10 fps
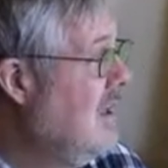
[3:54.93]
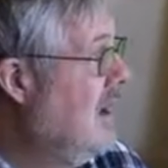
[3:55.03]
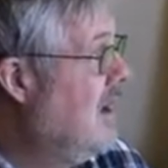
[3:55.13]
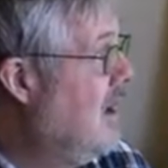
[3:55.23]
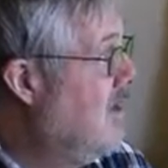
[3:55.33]

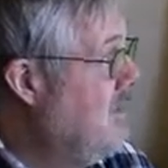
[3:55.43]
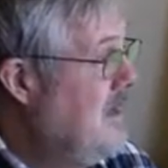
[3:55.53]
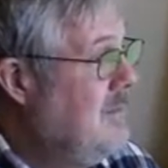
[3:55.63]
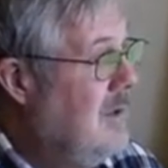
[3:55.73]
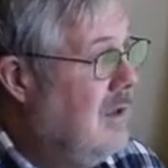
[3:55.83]

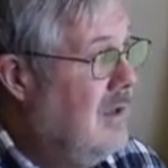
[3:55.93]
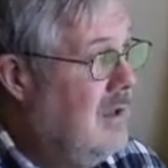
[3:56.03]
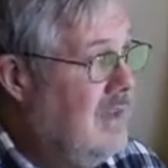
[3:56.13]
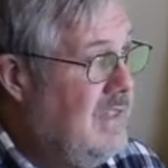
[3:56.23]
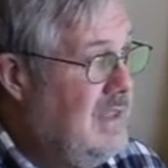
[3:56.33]
Minimum,
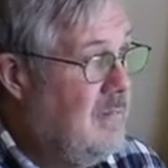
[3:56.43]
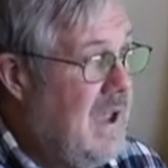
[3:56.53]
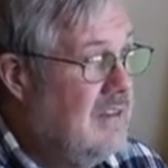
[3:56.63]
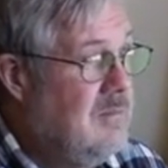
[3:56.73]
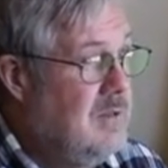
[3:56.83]
I think a
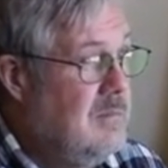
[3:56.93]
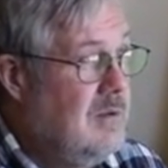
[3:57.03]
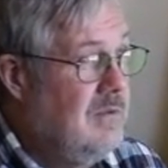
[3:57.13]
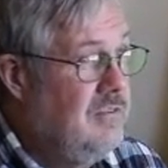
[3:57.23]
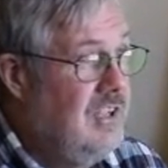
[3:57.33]
maximum
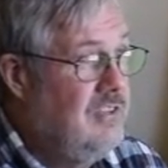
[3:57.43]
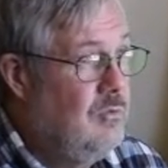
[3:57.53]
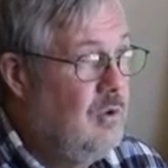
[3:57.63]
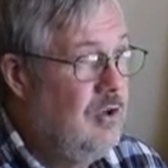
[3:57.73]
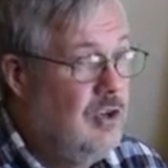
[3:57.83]
of 6
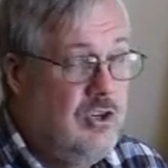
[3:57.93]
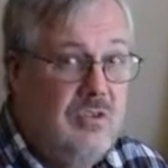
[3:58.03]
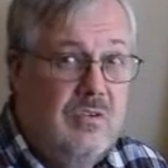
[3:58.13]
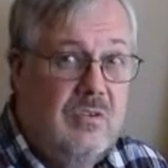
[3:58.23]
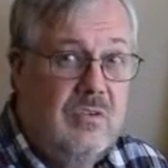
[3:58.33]

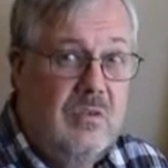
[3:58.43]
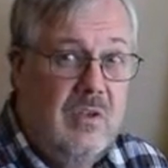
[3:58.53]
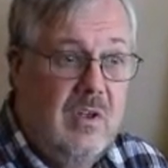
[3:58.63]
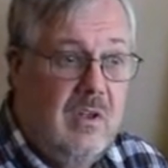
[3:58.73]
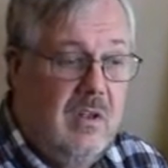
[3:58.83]
words
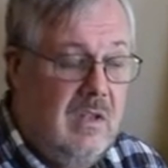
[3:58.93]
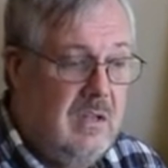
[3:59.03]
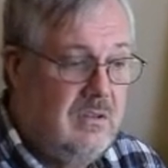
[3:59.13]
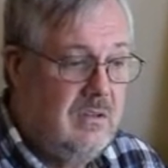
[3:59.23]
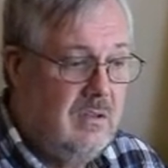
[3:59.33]
is